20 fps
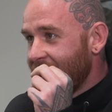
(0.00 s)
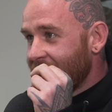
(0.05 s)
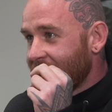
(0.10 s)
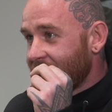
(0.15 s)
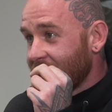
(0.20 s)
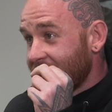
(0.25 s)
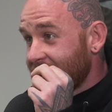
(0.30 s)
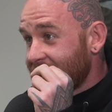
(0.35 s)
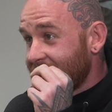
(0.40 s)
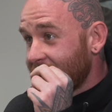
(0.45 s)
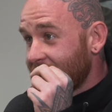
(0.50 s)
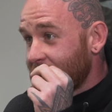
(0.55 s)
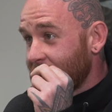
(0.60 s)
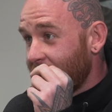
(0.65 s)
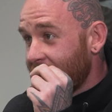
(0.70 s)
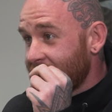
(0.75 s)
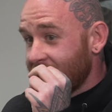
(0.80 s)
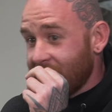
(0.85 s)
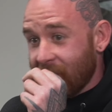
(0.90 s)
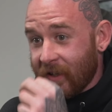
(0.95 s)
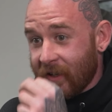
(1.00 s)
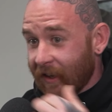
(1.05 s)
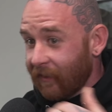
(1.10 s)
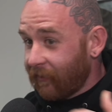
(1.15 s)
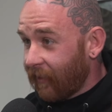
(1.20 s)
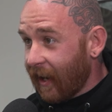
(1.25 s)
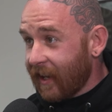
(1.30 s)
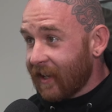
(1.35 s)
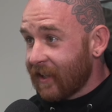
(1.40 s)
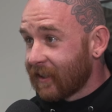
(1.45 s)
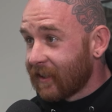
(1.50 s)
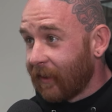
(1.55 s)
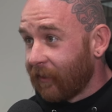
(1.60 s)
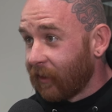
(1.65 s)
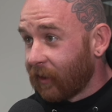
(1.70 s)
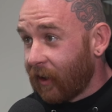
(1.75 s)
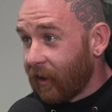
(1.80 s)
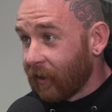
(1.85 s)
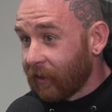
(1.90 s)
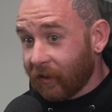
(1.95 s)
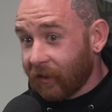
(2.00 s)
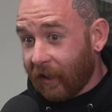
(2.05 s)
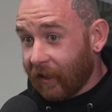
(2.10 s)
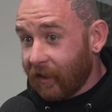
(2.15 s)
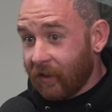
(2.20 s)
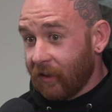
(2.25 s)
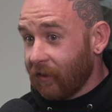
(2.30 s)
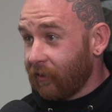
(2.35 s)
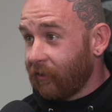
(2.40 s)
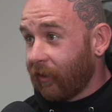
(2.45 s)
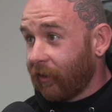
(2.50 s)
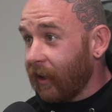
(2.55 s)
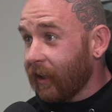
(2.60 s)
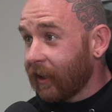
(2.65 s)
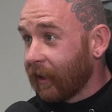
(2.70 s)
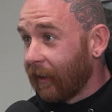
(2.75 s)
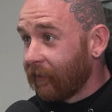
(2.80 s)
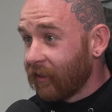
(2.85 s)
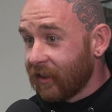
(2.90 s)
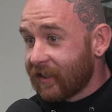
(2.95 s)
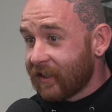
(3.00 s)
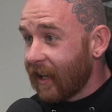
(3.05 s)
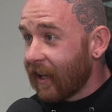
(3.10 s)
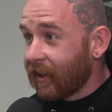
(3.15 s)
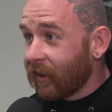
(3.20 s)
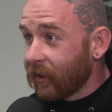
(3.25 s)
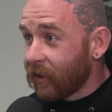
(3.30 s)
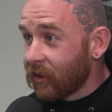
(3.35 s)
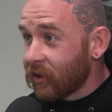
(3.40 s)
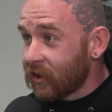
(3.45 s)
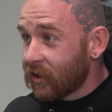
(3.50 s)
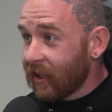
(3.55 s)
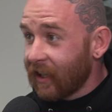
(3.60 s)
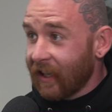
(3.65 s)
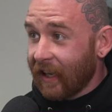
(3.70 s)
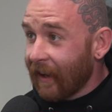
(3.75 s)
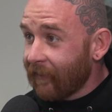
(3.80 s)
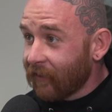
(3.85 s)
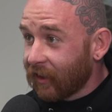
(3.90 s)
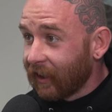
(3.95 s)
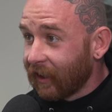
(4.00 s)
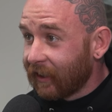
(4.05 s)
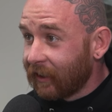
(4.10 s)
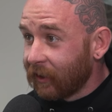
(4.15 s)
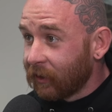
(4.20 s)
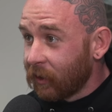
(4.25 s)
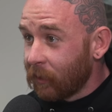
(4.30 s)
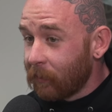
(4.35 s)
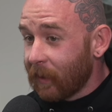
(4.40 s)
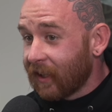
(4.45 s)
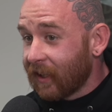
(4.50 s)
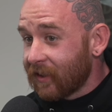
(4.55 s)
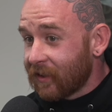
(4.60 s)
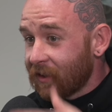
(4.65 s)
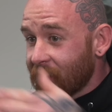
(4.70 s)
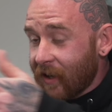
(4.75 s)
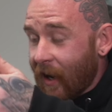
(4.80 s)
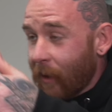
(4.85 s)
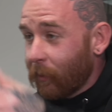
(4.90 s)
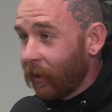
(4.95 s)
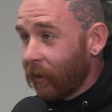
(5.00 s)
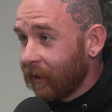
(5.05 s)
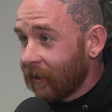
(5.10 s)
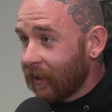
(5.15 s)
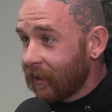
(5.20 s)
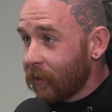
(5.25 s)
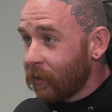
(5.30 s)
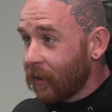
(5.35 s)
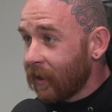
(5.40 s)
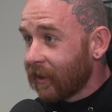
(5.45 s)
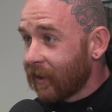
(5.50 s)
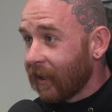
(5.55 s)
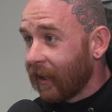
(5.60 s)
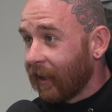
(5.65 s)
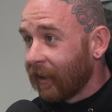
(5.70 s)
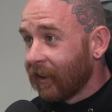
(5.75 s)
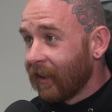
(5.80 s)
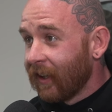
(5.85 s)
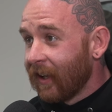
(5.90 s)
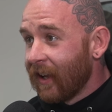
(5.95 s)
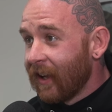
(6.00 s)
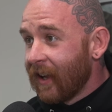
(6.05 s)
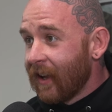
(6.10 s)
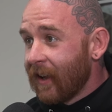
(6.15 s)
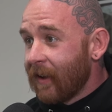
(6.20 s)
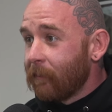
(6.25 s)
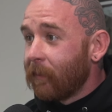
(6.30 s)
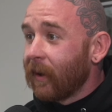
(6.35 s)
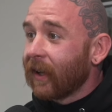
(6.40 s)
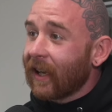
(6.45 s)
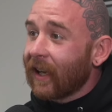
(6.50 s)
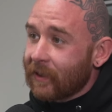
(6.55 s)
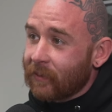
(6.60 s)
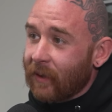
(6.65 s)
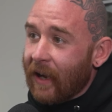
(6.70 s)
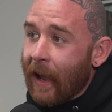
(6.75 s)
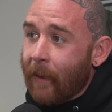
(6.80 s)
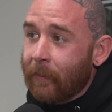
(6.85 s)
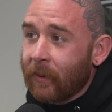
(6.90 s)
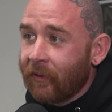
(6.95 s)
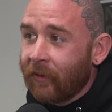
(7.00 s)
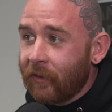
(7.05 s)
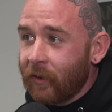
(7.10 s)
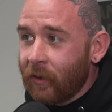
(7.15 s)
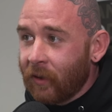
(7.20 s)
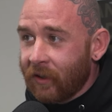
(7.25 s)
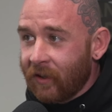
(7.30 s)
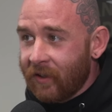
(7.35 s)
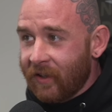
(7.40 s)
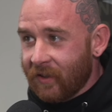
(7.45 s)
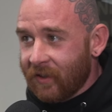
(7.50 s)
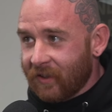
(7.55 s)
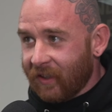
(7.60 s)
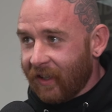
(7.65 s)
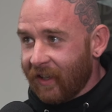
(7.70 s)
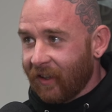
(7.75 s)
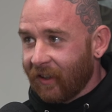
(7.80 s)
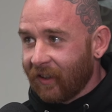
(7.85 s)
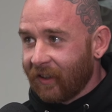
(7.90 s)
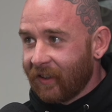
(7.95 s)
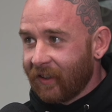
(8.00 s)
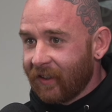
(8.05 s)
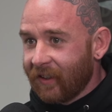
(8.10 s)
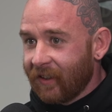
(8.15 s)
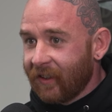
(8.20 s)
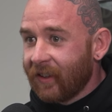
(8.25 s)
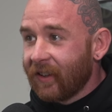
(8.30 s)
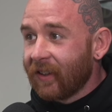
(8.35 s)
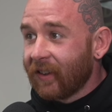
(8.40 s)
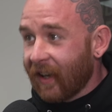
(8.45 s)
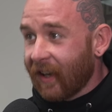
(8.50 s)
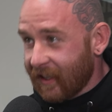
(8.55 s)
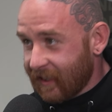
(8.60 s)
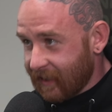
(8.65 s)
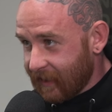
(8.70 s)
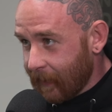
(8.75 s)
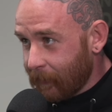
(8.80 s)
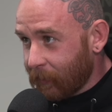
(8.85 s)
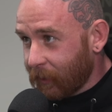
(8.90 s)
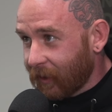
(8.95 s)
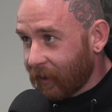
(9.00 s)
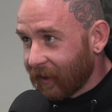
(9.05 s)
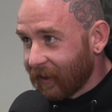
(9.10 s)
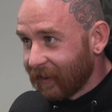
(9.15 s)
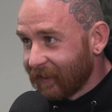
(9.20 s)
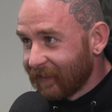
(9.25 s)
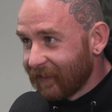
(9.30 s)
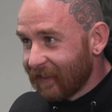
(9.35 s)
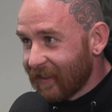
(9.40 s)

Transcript: for this situation. Then you had Vikings come along, they're like, fuck it, I'm going to take all your shit and I'm going to kill you because you're not willing to do anything. But guess what happened a few hundred years later? Knights Templar,